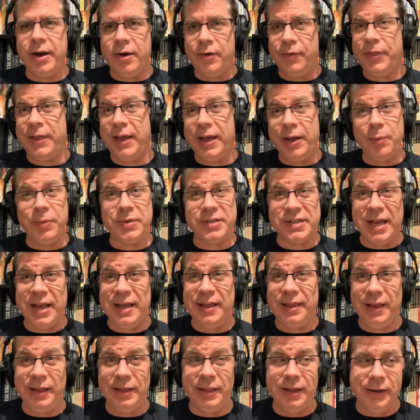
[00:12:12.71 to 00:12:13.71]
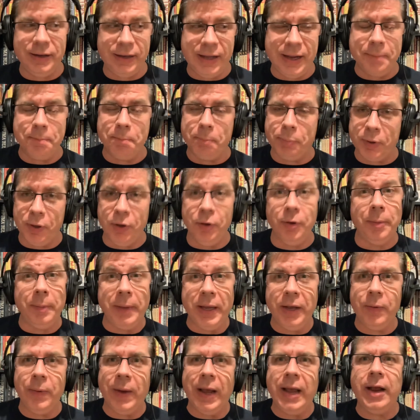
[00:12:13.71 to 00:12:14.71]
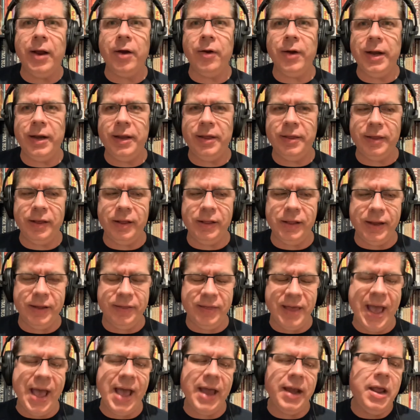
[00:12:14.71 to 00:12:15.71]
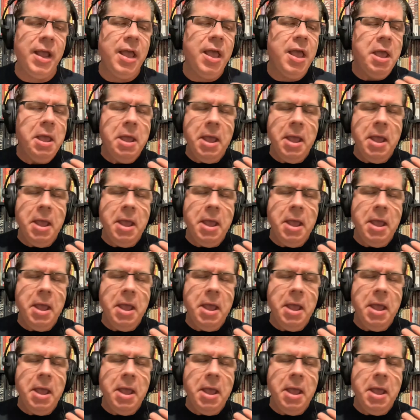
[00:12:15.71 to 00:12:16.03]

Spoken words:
I don't think it was anything that like blew me away or anything like that.